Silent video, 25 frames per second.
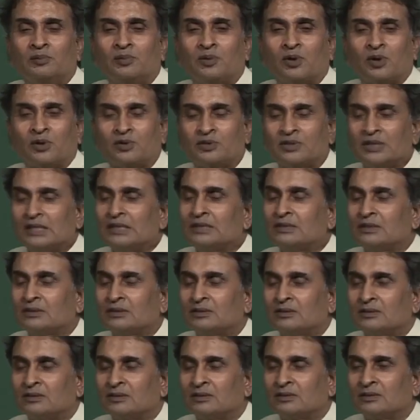
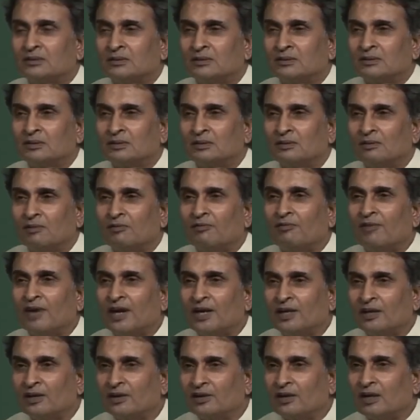process
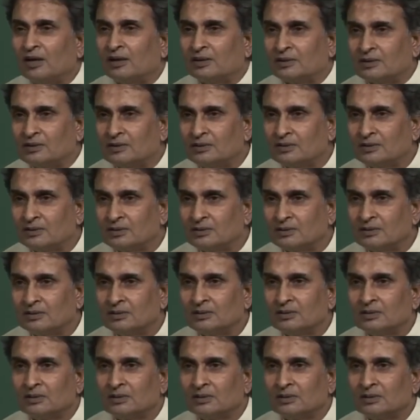finer yarns